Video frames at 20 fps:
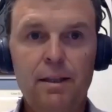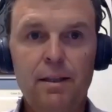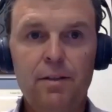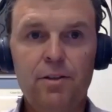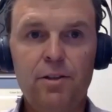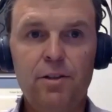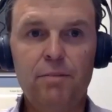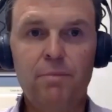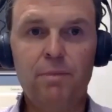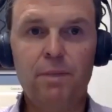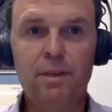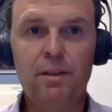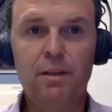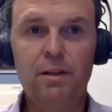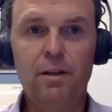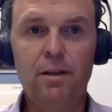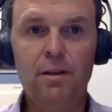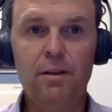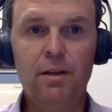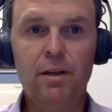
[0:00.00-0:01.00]
think Jim,
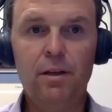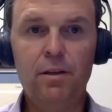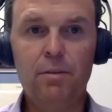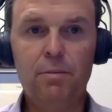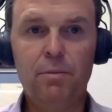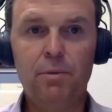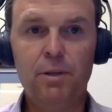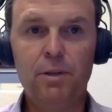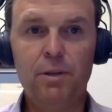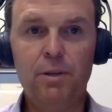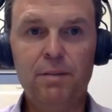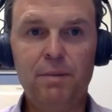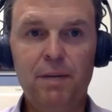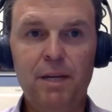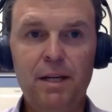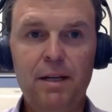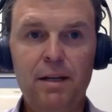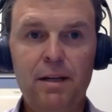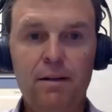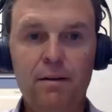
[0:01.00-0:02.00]
the the other point to
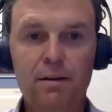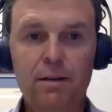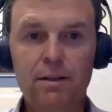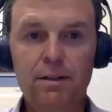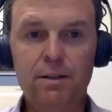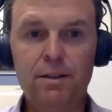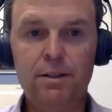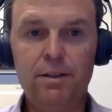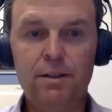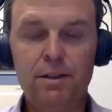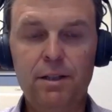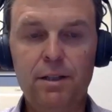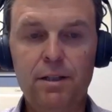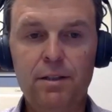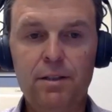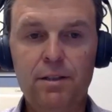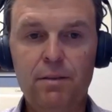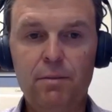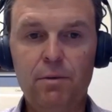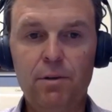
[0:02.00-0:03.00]
make here is that
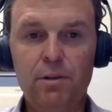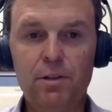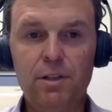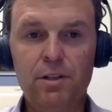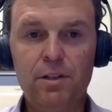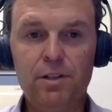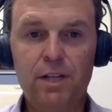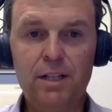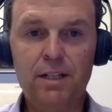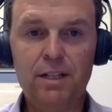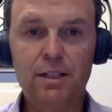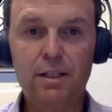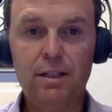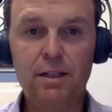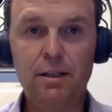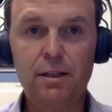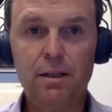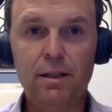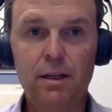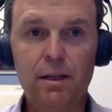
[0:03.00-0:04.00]
things that we're
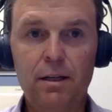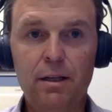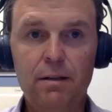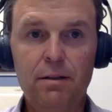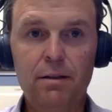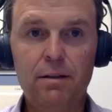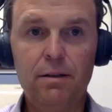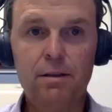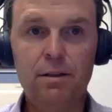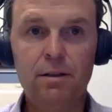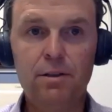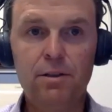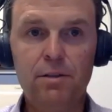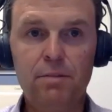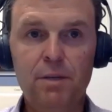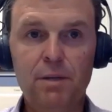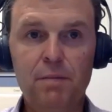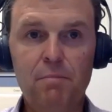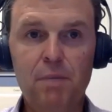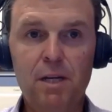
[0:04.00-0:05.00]
suggesting that uh, should
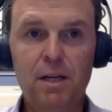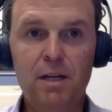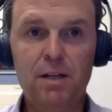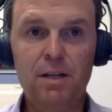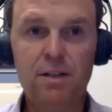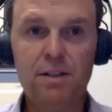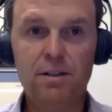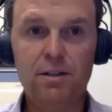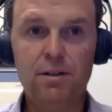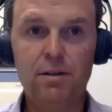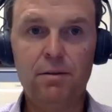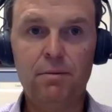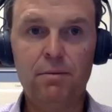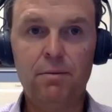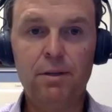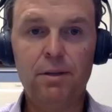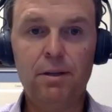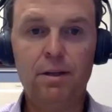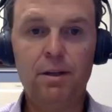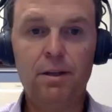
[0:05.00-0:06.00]
be must are
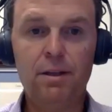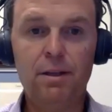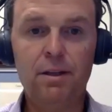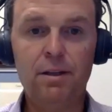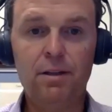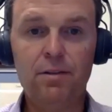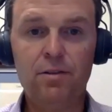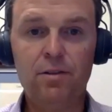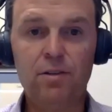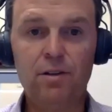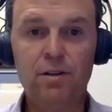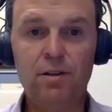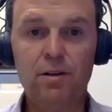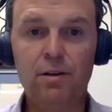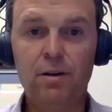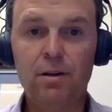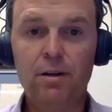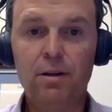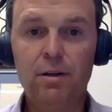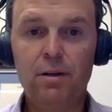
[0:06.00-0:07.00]
really things that
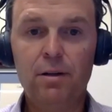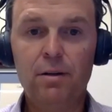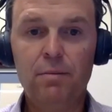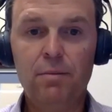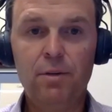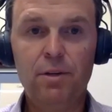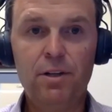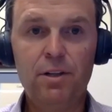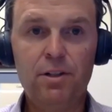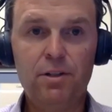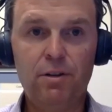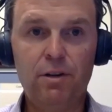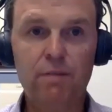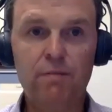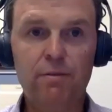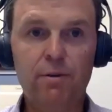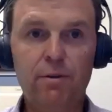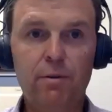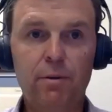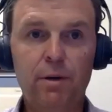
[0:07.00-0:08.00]
are pretty
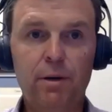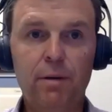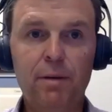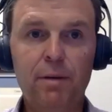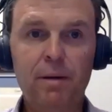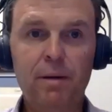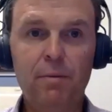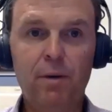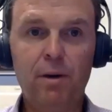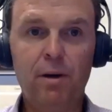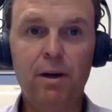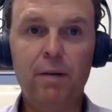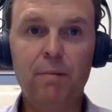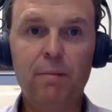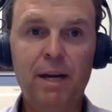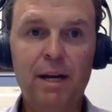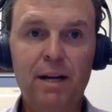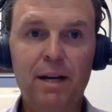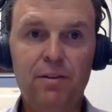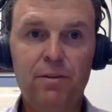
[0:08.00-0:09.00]
straightforward. I mean, wearing a
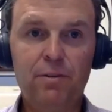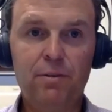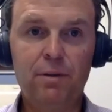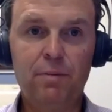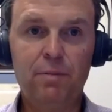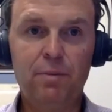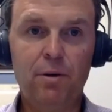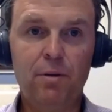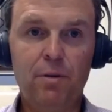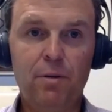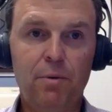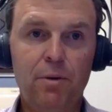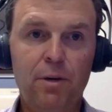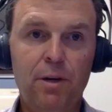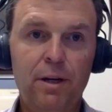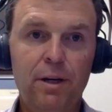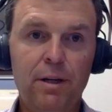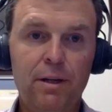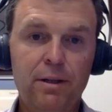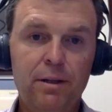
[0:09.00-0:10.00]
mask when
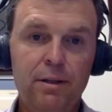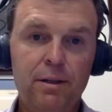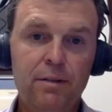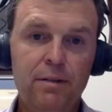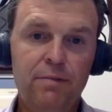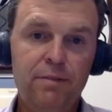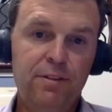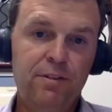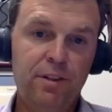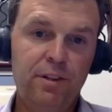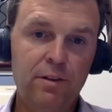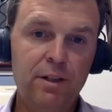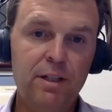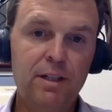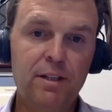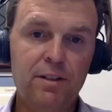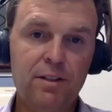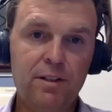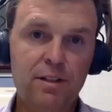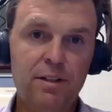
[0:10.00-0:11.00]
appropriate, physically
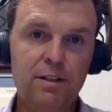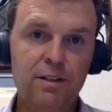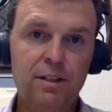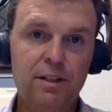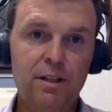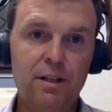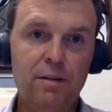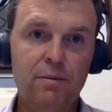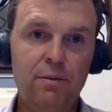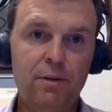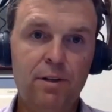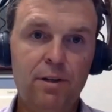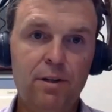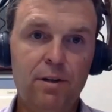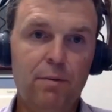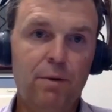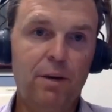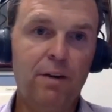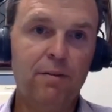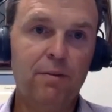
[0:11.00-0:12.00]
distancing when
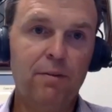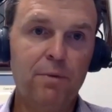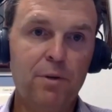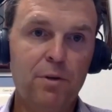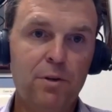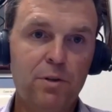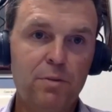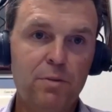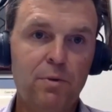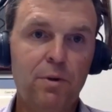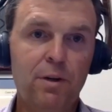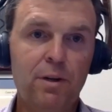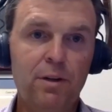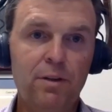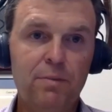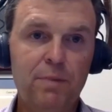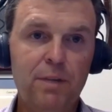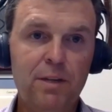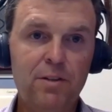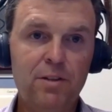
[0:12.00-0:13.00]
you're away from your sport
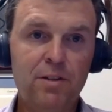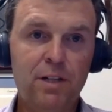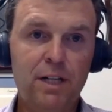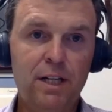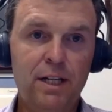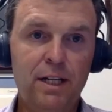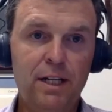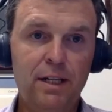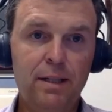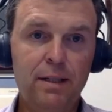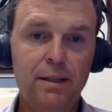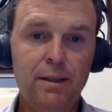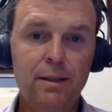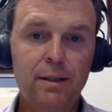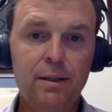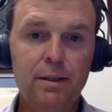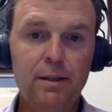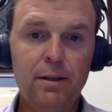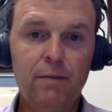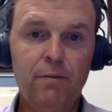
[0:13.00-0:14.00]
as best you can,
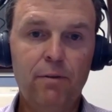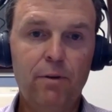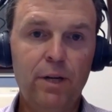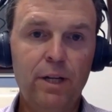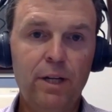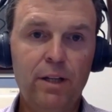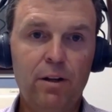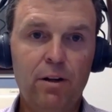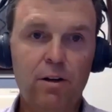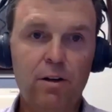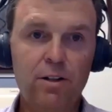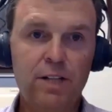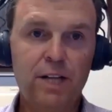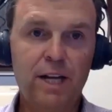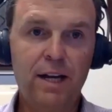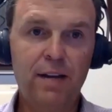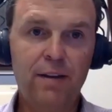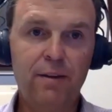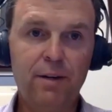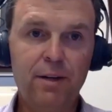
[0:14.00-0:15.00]
avoiding large
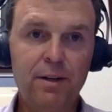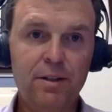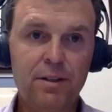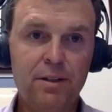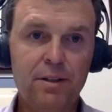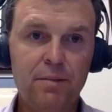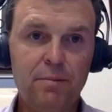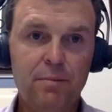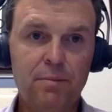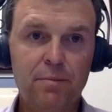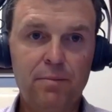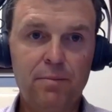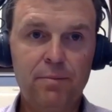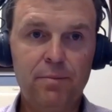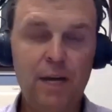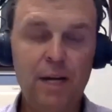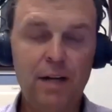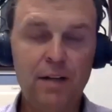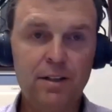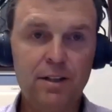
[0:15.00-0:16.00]
gatherings, and
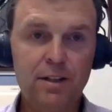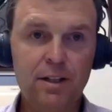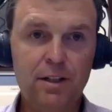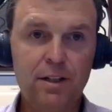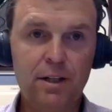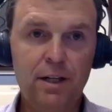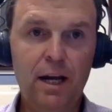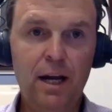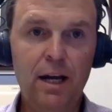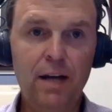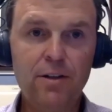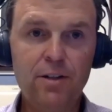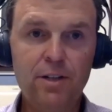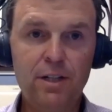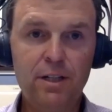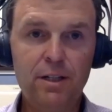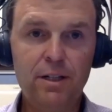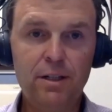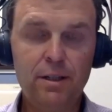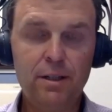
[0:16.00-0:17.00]
practicing good
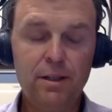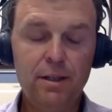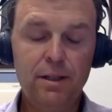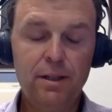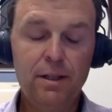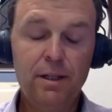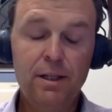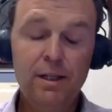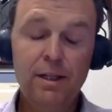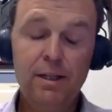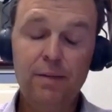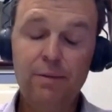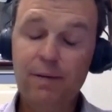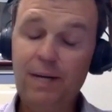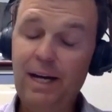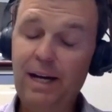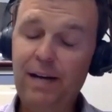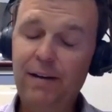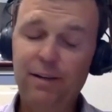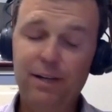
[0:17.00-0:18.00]
hygiene. And the
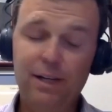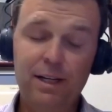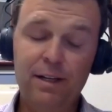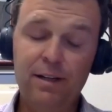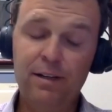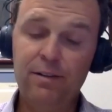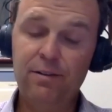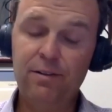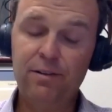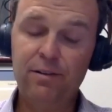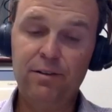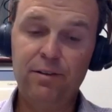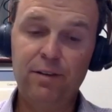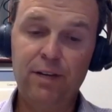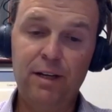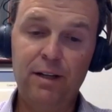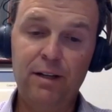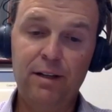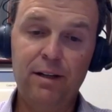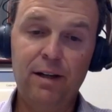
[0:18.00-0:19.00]
reality is is
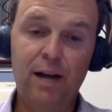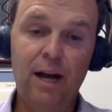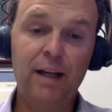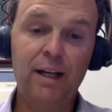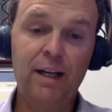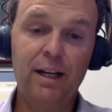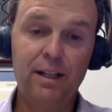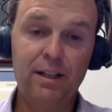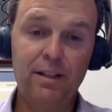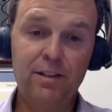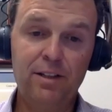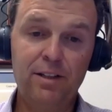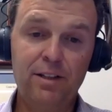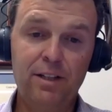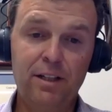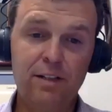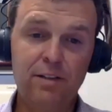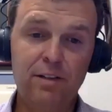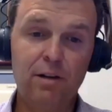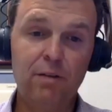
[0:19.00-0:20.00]
that not getting
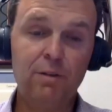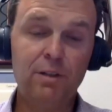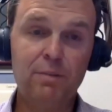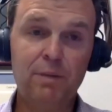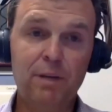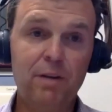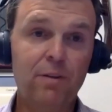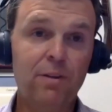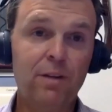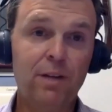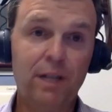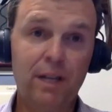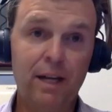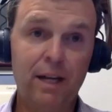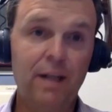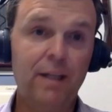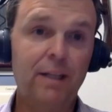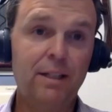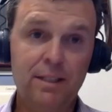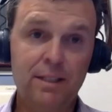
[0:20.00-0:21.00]
sick is always better than
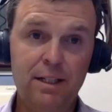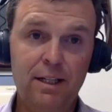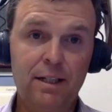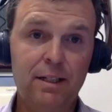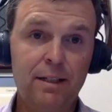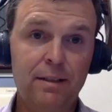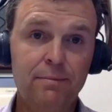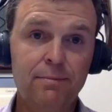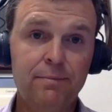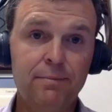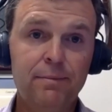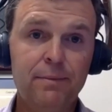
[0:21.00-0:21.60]
getting sick.